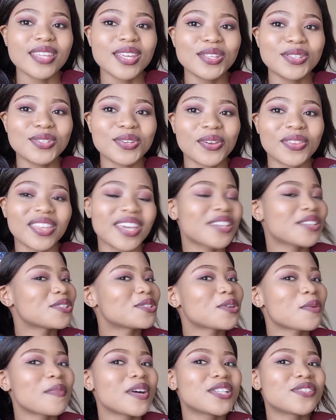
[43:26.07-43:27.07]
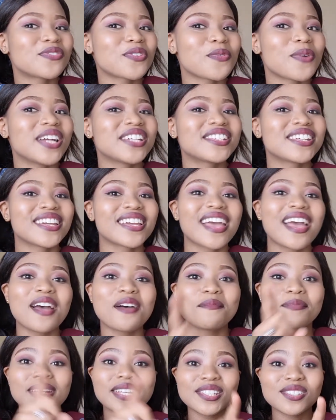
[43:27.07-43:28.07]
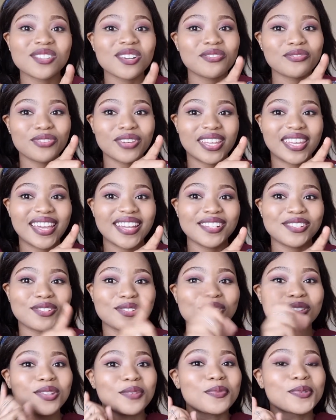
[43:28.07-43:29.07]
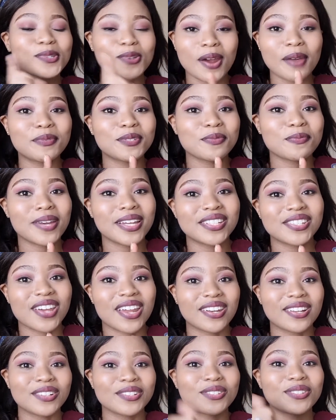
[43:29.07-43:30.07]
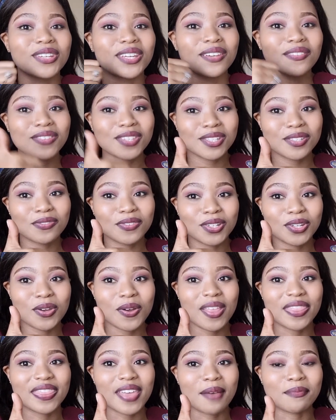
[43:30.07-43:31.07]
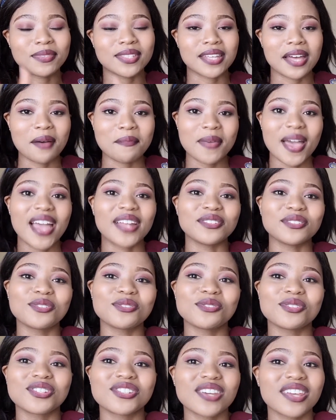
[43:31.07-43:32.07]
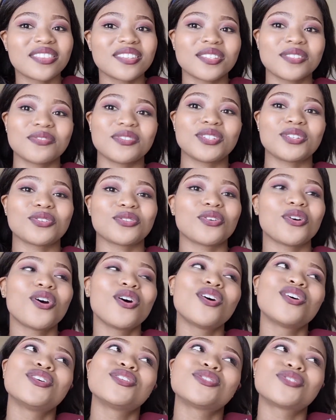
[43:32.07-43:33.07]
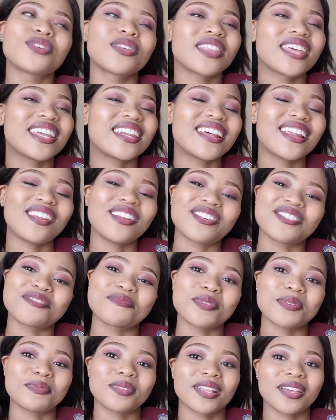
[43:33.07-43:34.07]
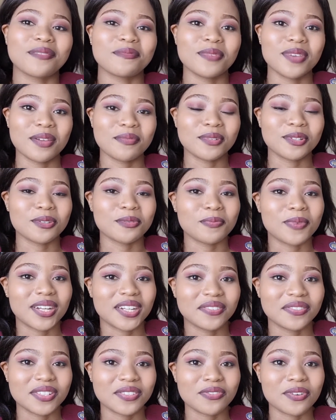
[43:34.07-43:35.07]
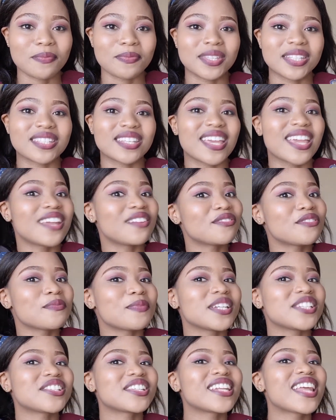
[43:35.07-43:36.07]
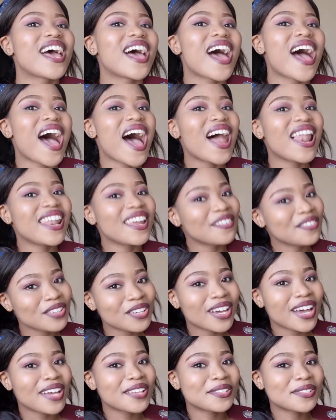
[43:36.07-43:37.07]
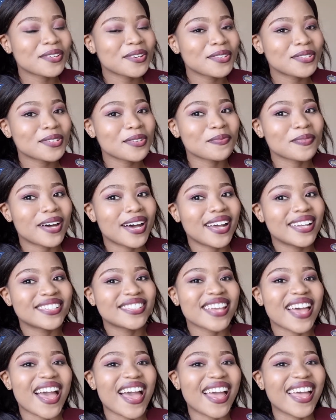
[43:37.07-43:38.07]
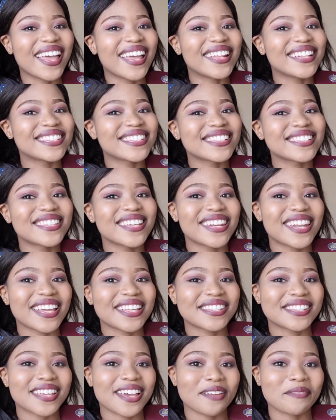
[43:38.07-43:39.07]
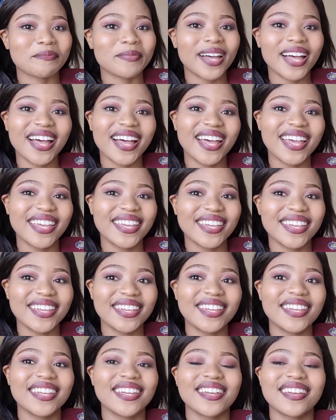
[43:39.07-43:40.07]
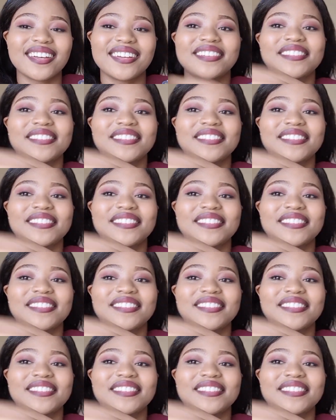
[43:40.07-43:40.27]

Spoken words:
So thank you so much for watching. Please don't forget to subscribe to my channel, to give this video a thumbs up, and to share this video so that a lot of people can be able to benefit from this information. I love you guys so much, and till the next time, bye.